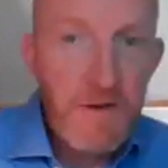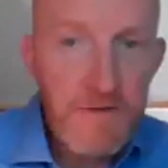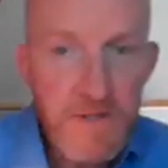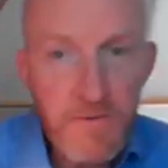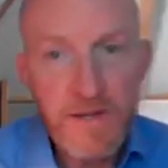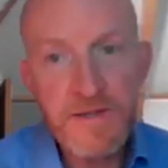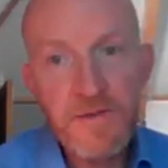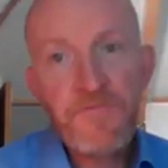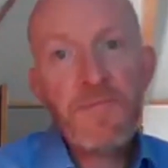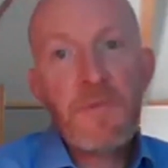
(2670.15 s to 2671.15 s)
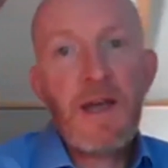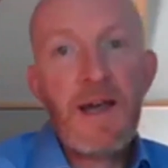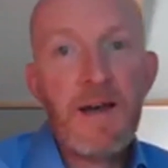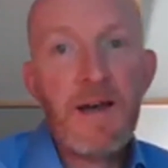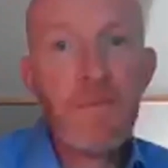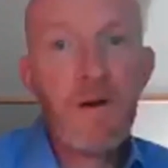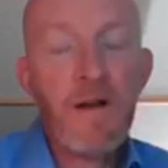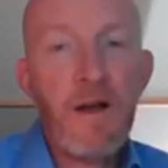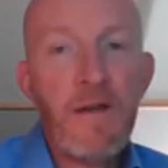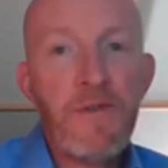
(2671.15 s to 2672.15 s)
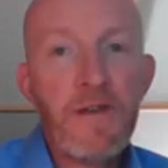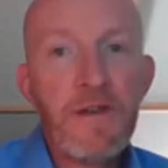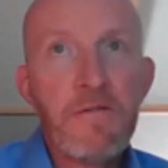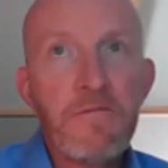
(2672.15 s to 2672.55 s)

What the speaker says: to it, I think